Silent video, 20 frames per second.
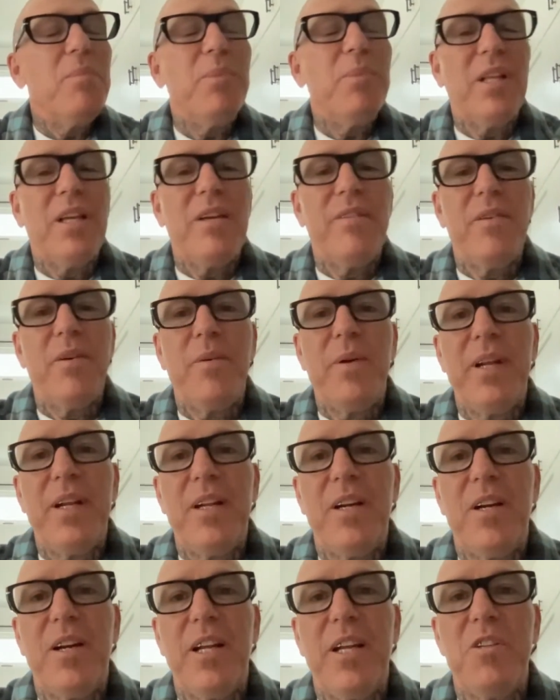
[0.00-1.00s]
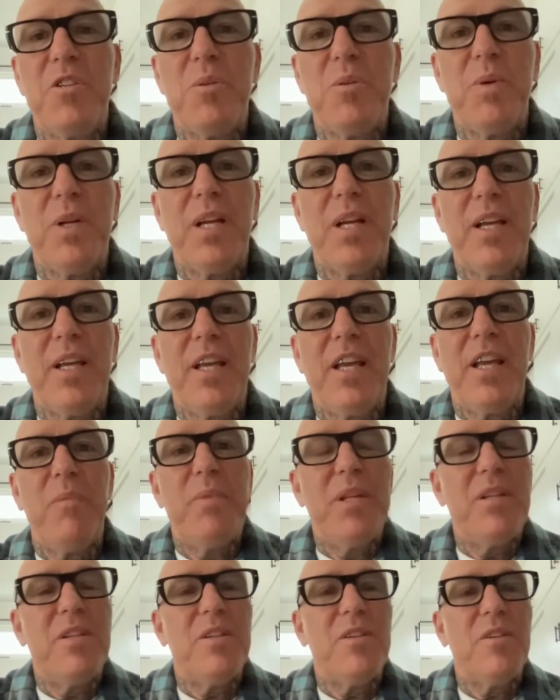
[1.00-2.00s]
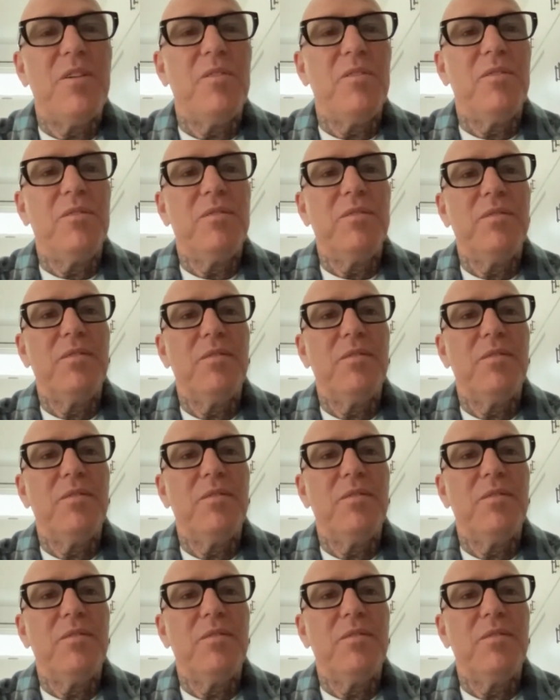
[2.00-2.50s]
believe in reincarnation when I came into